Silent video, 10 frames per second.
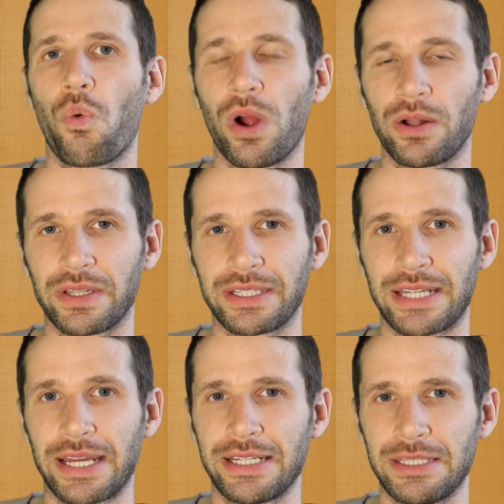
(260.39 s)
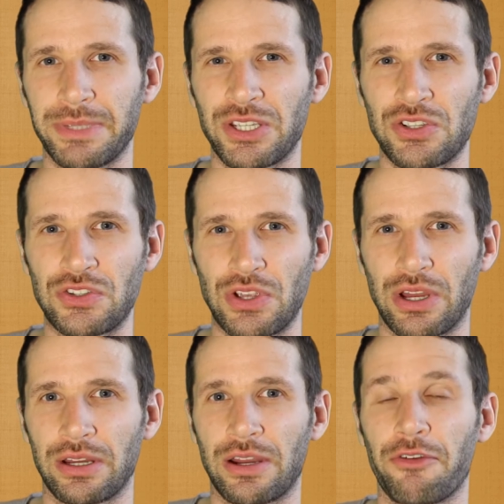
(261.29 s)
Well, that is because
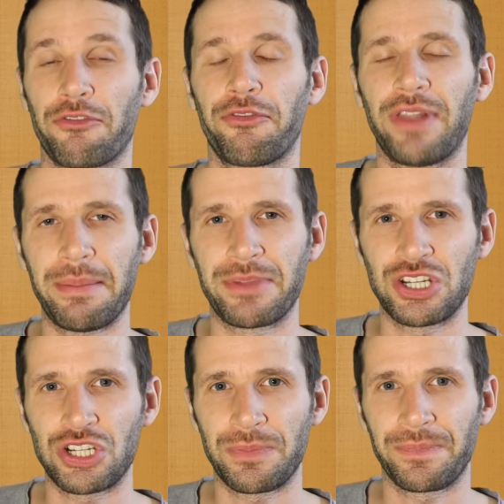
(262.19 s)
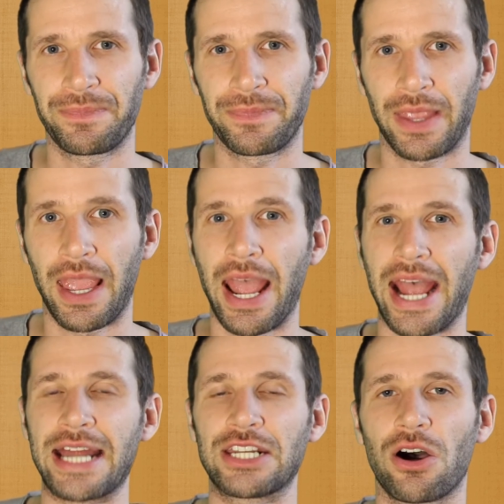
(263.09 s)
Flemish
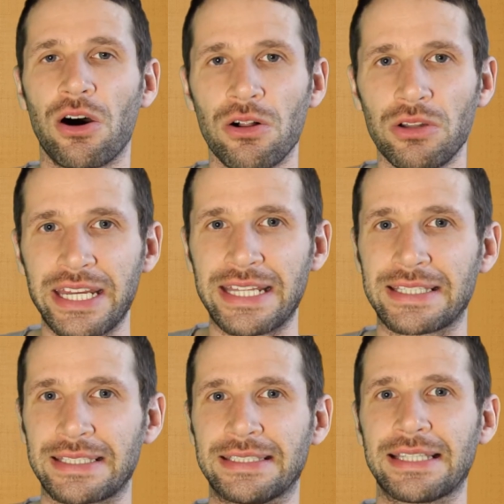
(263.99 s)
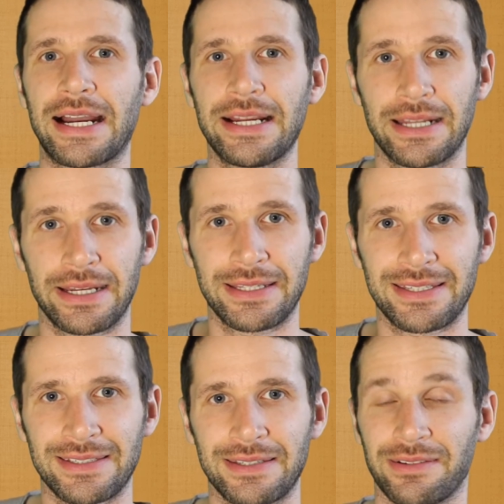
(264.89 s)
and all its
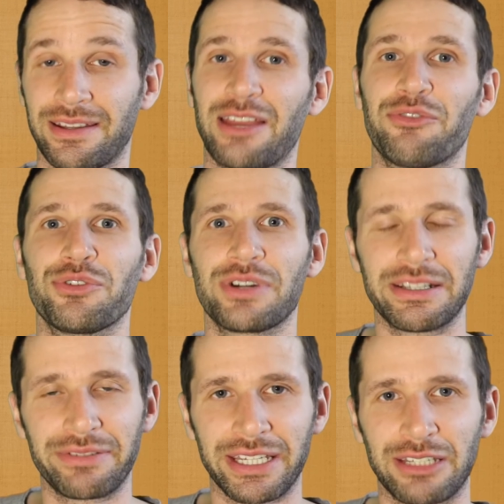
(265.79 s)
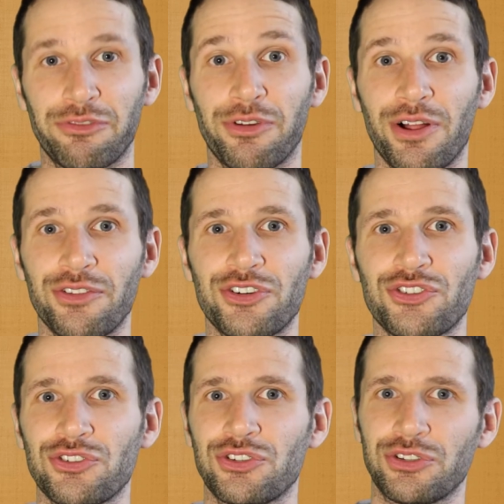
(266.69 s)
dialects, if you're living in
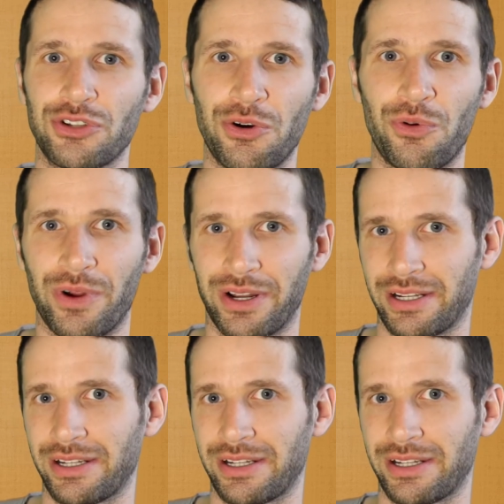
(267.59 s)
Flanders, you know,